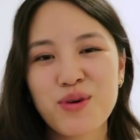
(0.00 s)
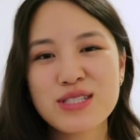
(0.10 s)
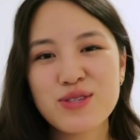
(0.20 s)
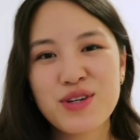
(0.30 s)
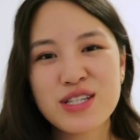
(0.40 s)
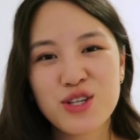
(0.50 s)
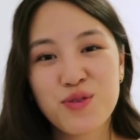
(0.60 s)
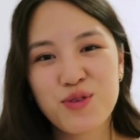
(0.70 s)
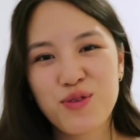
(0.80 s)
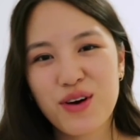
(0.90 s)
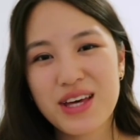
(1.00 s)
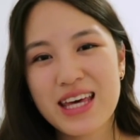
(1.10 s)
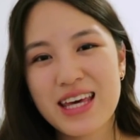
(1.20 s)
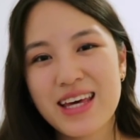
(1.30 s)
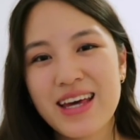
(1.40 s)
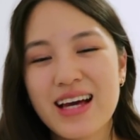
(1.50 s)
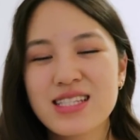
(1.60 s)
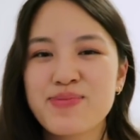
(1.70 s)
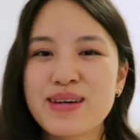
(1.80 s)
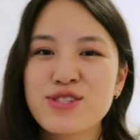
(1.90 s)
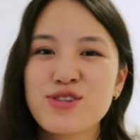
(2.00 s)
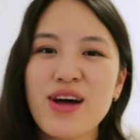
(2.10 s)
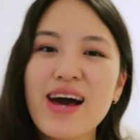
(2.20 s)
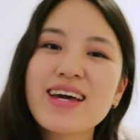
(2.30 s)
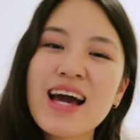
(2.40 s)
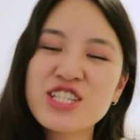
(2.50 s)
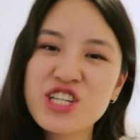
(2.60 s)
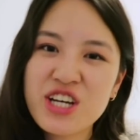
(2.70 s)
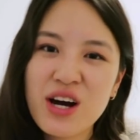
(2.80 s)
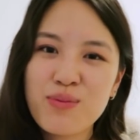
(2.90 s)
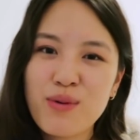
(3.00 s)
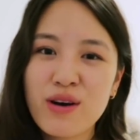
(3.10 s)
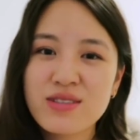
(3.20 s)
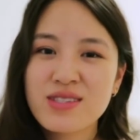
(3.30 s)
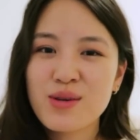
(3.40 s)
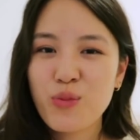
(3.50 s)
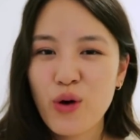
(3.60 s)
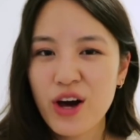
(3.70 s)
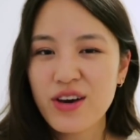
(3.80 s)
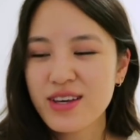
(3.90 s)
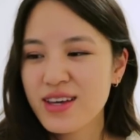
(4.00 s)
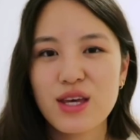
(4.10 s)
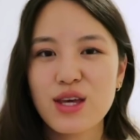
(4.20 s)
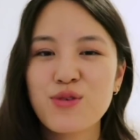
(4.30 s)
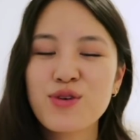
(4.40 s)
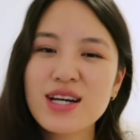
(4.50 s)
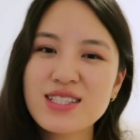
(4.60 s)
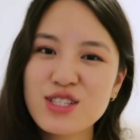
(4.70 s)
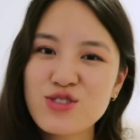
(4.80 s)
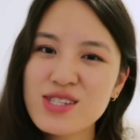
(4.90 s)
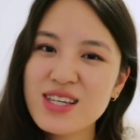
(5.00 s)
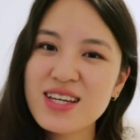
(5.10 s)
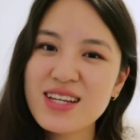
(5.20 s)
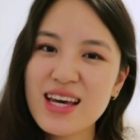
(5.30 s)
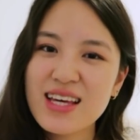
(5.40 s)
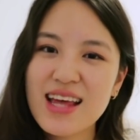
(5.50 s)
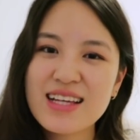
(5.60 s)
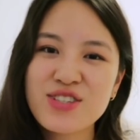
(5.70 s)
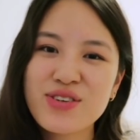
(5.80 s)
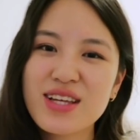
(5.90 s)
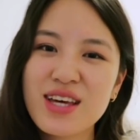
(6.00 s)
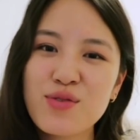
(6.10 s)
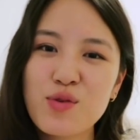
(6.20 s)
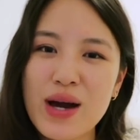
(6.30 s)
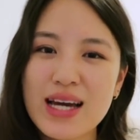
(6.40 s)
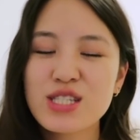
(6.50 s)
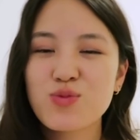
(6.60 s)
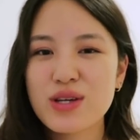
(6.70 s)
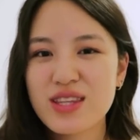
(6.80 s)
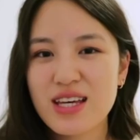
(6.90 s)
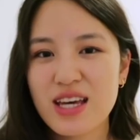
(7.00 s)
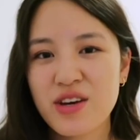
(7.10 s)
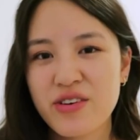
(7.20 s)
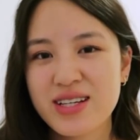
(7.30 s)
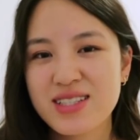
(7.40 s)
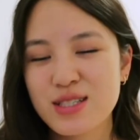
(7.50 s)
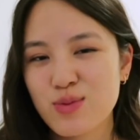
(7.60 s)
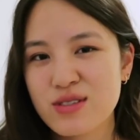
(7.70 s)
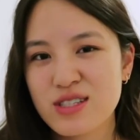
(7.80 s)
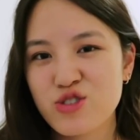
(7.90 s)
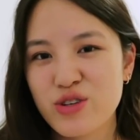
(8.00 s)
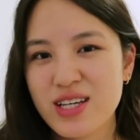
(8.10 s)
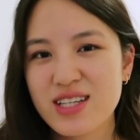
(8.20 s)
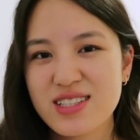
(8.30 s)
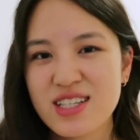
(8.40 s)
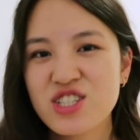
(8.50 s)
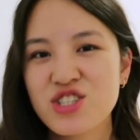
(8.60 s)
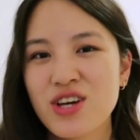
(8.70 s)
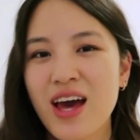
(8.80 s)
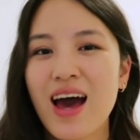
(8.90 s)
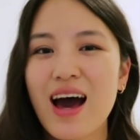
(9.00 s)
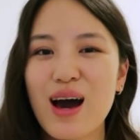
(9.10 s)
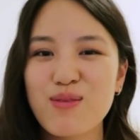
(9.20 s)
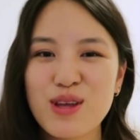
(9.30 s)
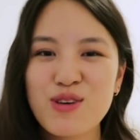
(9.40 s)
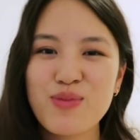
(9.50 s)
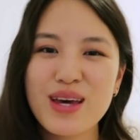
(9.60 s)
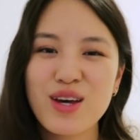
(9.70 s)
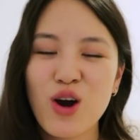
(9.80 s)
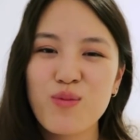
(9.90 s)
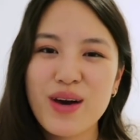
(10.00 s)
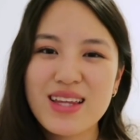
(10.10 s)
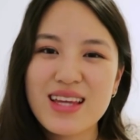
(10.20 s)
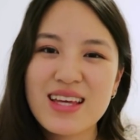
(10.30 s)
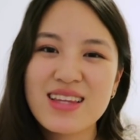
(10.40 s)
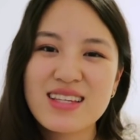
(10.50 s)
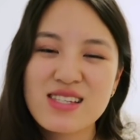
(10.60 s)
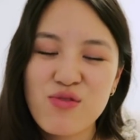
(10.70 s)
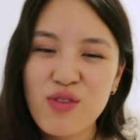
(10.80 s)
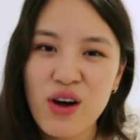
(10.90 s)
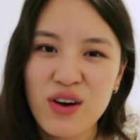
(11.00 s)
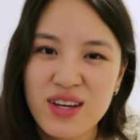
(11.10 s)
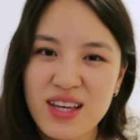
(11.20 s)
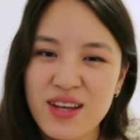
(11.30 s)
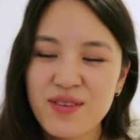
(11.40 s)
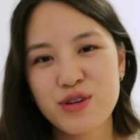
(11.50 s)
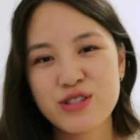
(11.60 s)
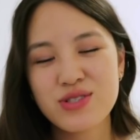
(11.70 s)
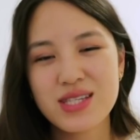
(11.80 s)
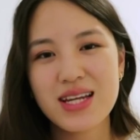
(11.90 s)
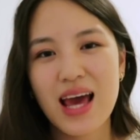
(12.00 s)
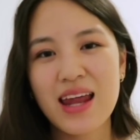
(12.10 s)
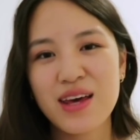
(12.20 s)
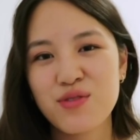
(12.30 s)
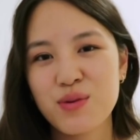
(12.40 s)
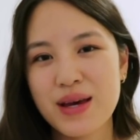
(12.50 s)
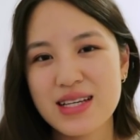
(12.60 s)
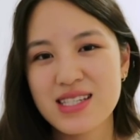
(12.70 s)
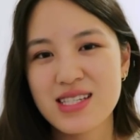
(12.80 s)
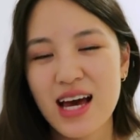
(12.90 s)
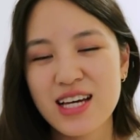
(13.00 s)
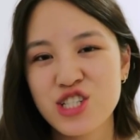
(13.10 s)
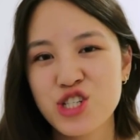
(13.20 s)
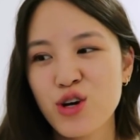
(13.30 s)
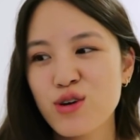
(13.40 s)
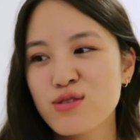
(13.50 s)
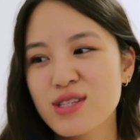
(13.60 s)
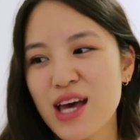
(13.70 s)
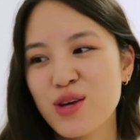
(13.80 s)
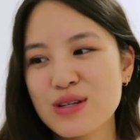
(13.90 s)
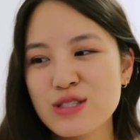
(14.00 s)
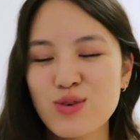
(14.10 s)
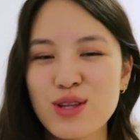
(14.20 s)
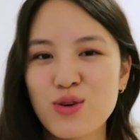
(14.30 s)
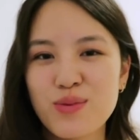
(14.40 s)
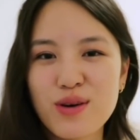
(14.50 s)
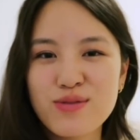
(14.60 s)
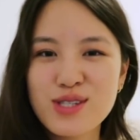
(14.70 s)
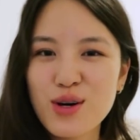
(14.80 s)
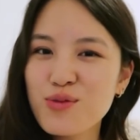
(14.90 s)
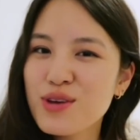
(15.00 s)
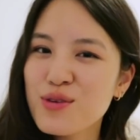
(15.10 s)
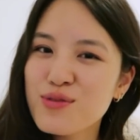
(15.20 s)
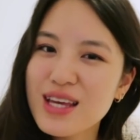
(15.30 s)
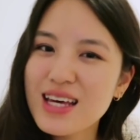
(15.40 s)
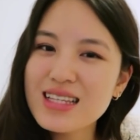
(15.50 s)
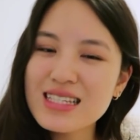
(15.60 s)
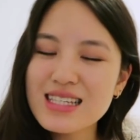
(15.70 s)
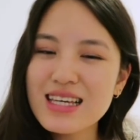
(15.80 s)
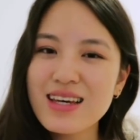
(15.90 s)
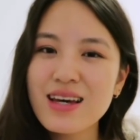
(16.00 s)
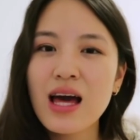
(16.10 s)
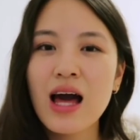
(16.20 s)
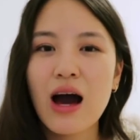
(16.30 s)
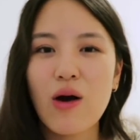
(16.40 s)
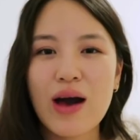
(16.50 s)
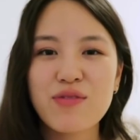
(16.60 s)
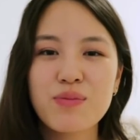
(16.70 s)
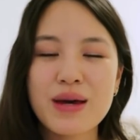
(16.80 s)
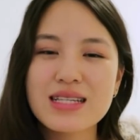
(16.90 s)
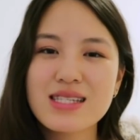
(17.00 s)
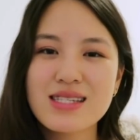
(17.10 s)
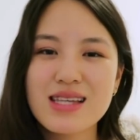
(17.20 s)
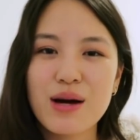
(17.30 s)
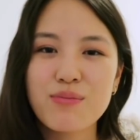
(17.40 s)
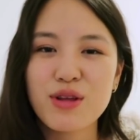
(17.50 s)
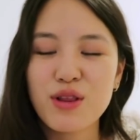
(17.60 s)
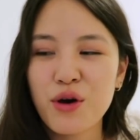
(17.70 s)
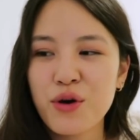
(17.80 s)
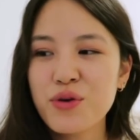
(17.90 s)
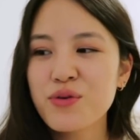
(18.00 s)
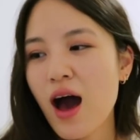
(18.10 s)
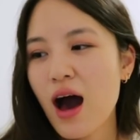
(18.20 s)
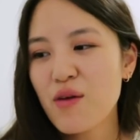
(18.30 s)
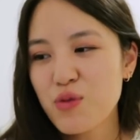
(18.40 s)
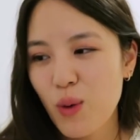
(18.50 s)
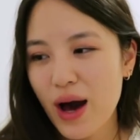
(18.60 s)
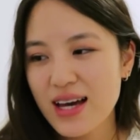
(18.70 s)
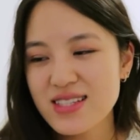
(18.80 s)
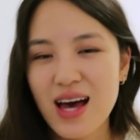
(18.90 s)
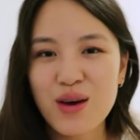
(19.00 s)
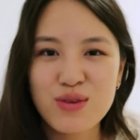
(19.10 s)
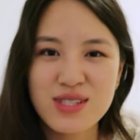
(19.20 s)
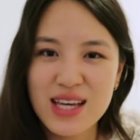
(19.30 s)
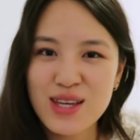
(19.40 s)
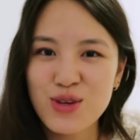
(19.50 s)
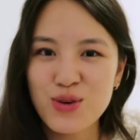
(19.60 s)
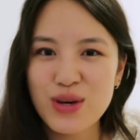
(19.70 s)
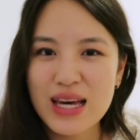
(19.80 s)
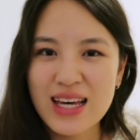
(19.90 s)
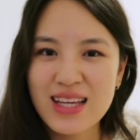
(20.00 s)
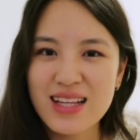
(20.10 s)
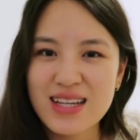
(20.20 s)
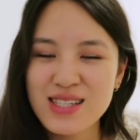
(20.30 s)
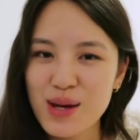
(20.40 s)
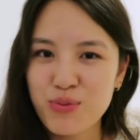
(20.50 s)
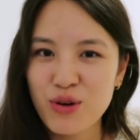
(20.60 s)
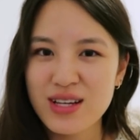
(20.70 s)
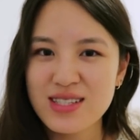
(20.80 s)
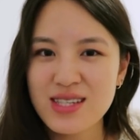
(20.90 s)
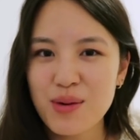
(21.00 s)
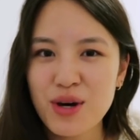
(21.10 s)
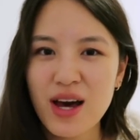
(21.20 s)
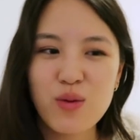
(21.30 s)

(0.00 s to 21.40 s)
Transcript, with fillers: I'm going to finish off the vlog here and spend tonight catching up on some work. If you guys are interested in entering the giveaway to win the earrings as well as the trinket dish, um, leave me a comment in this vlog. If you're interested in any of the pieces I showed and you want to do a little bit of self-gifting this year, I'll have the pieces down below. Otherwise, I will see you in a separate summer